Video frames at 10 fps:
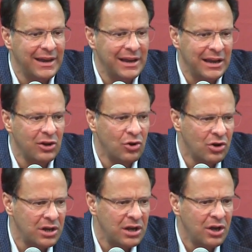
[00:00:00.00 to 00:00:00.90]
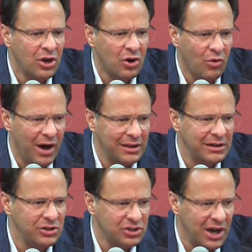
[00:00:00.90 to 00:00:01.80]
getting good
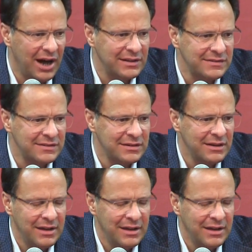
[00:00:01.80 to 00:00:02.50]
quality shots